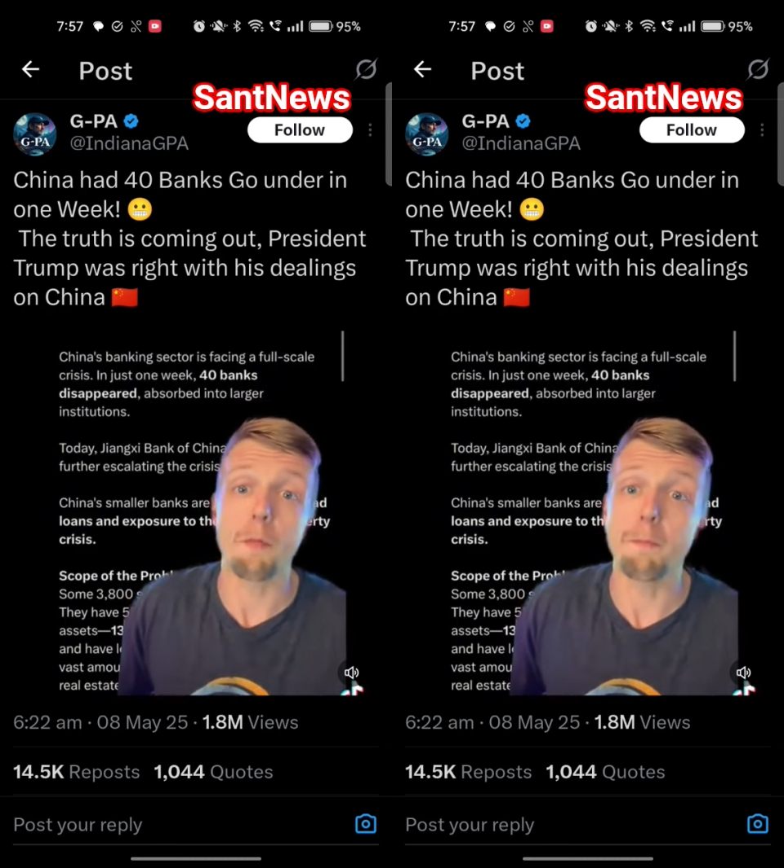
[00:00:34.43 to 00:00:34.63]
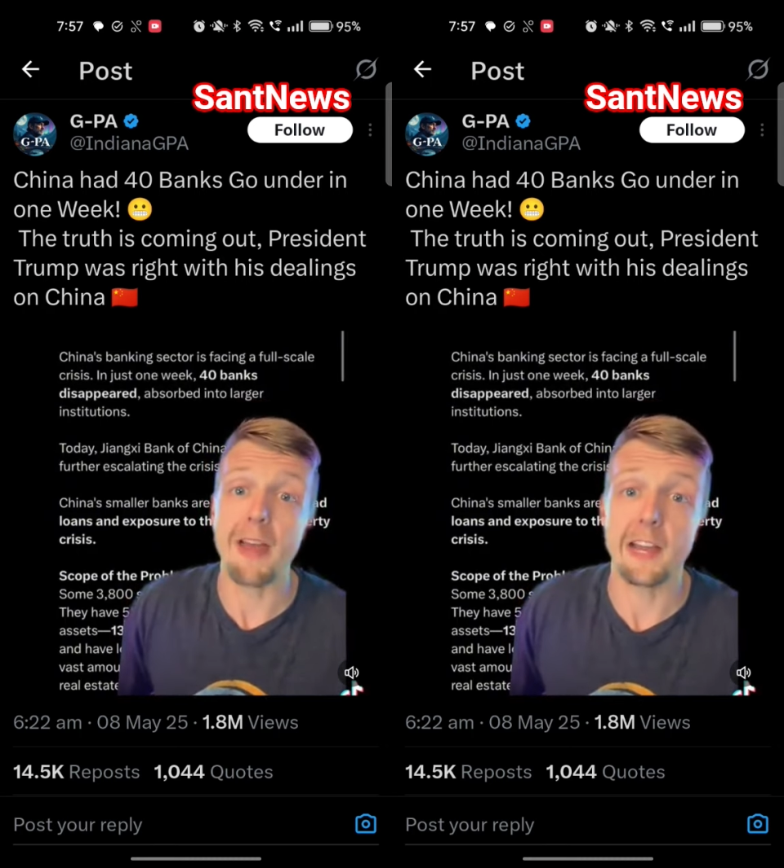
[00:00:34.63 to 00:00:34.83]

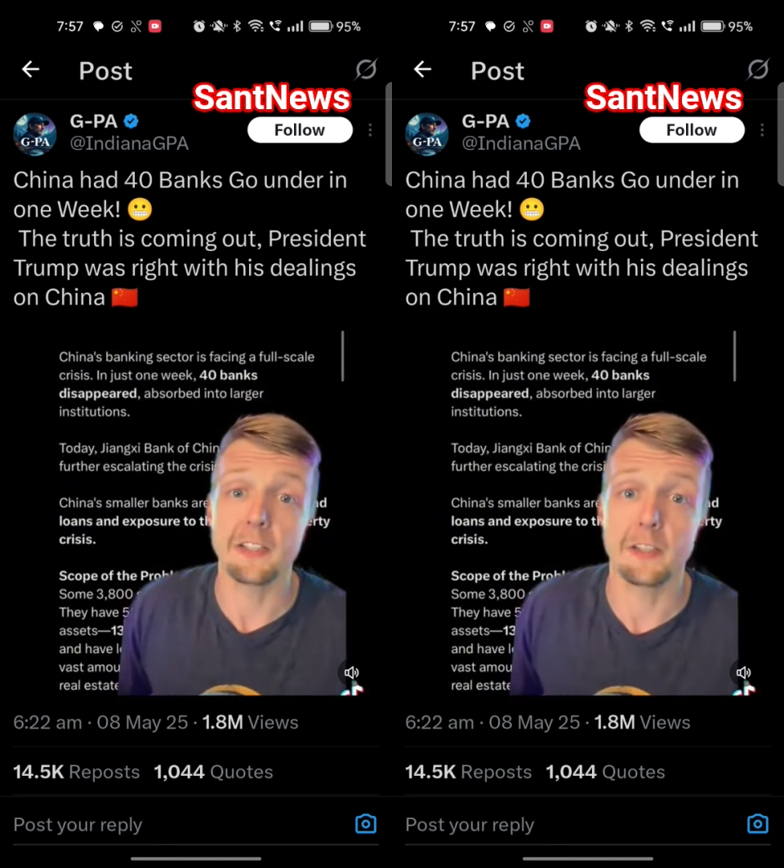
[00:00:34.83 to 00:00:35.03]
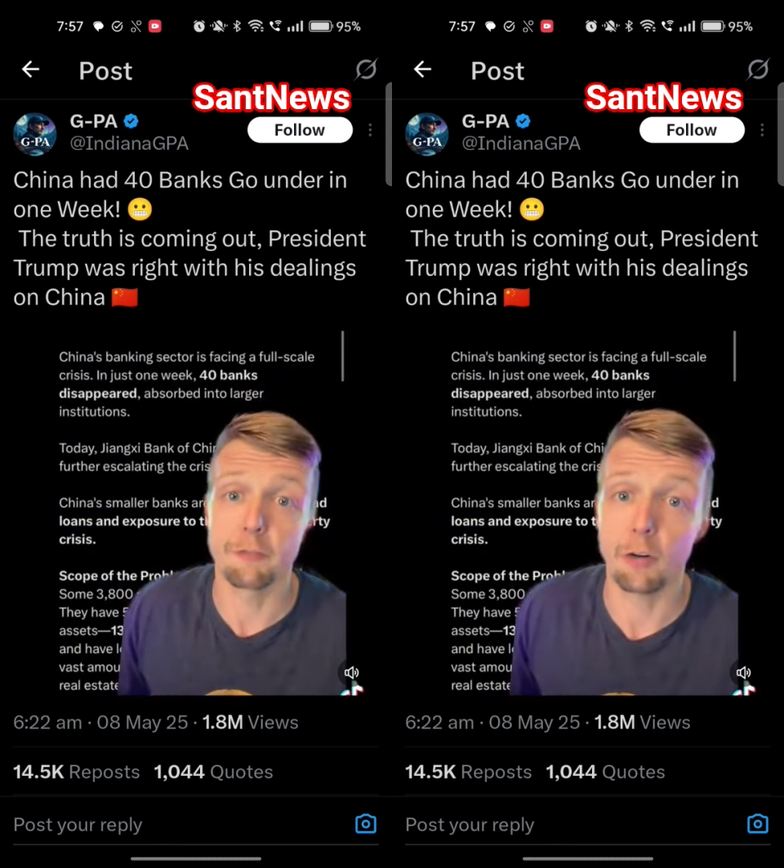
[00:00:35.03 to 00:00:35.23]

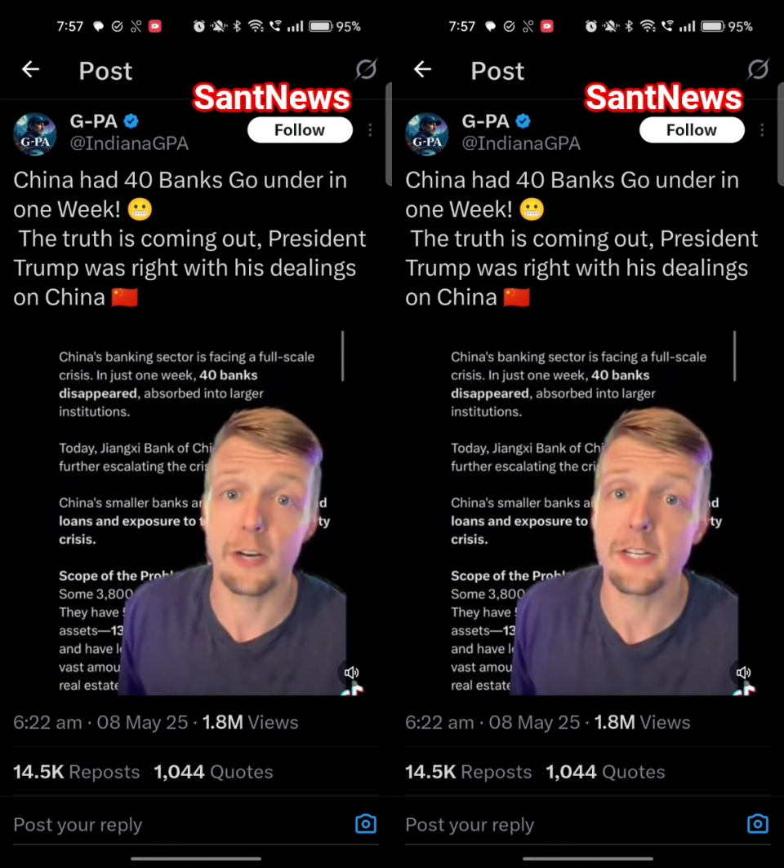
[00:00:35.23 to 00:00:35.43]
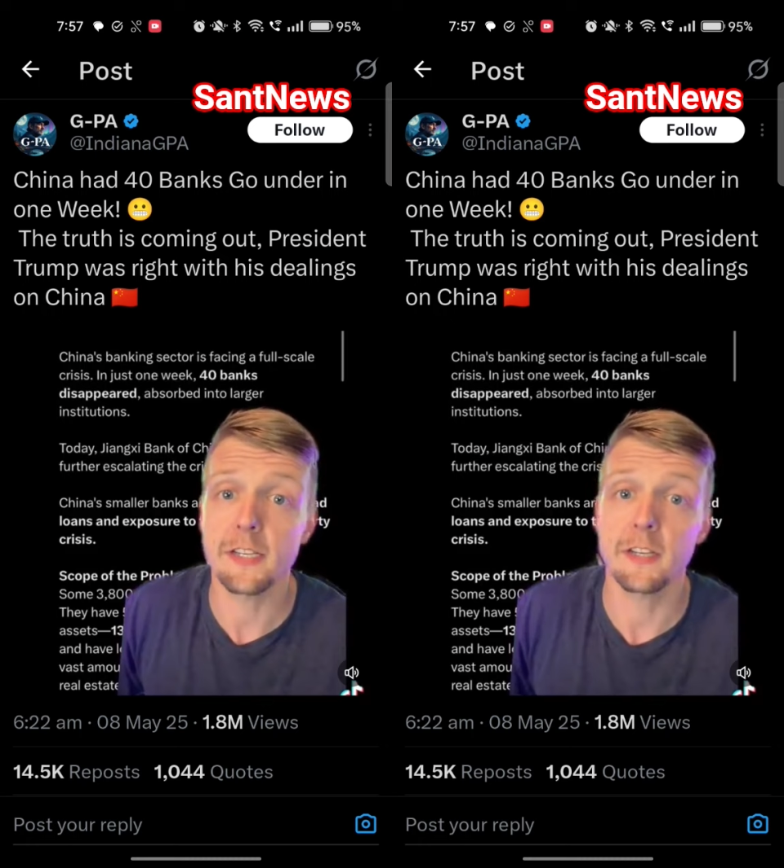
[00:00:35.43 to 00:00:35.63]
massive
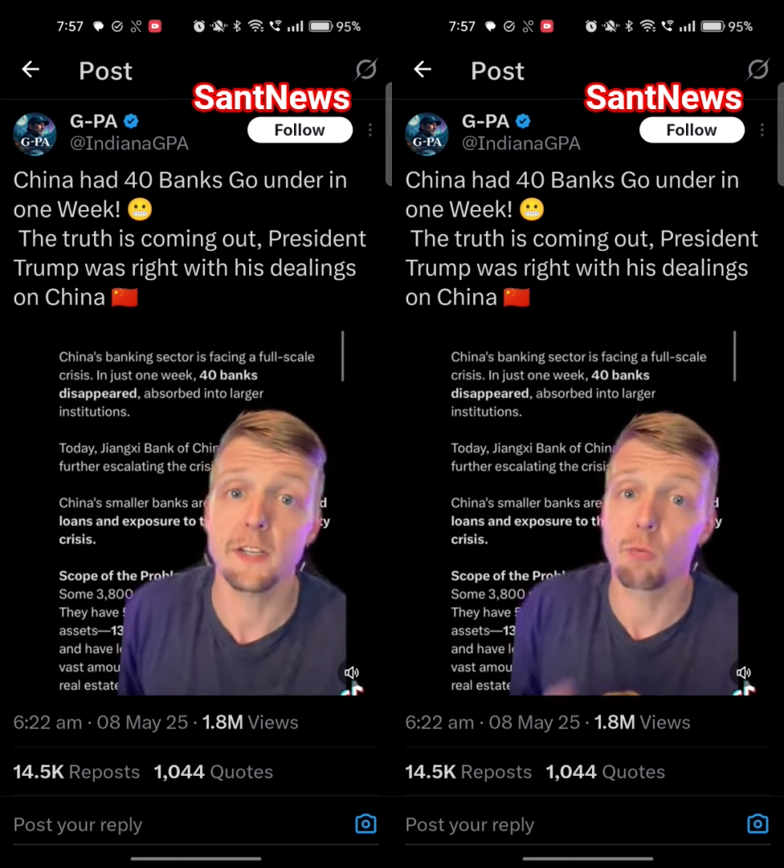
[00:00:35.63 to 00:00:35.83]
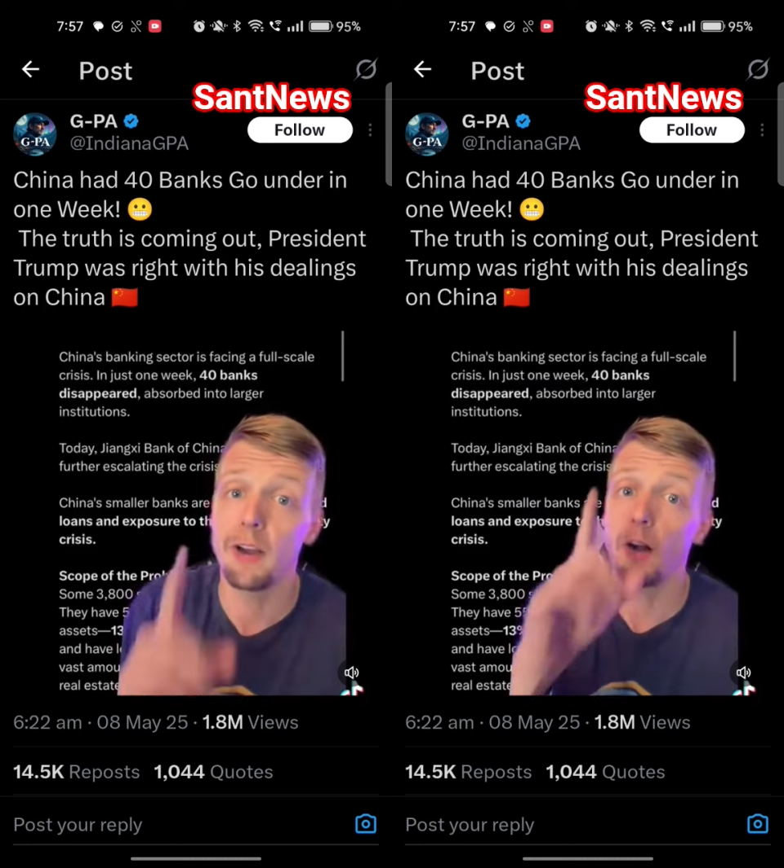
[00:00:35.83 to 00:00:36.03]
crisis
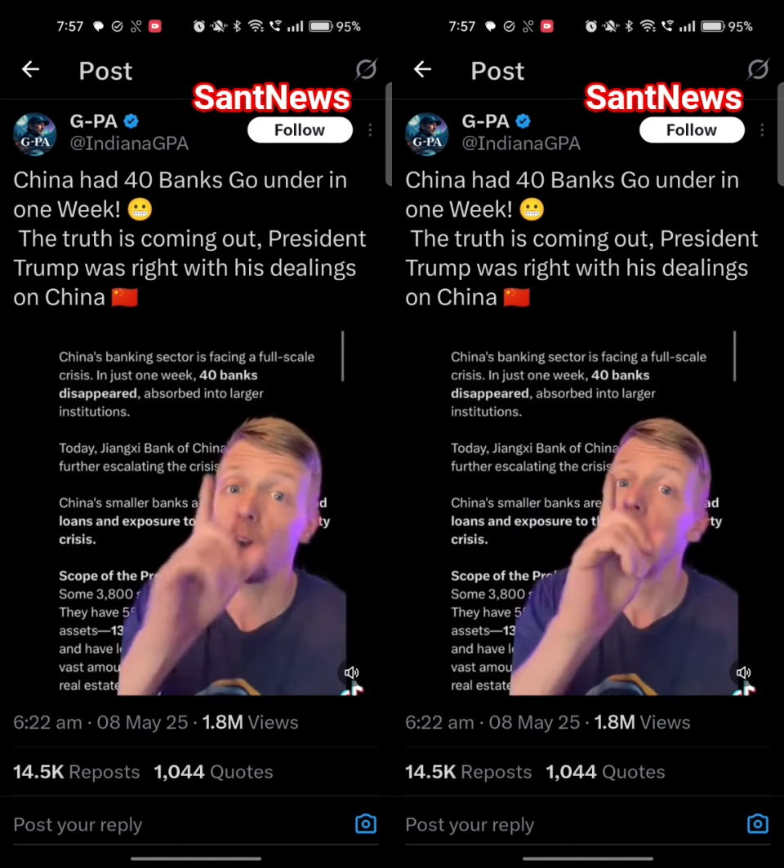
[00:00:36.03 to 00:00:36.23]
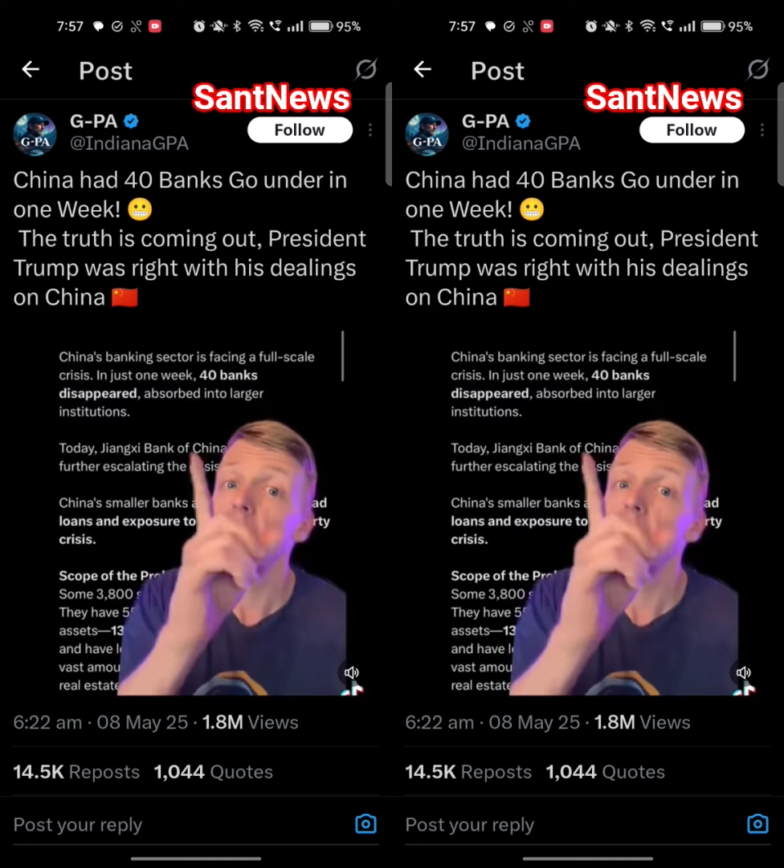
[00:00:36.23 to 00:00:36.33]
where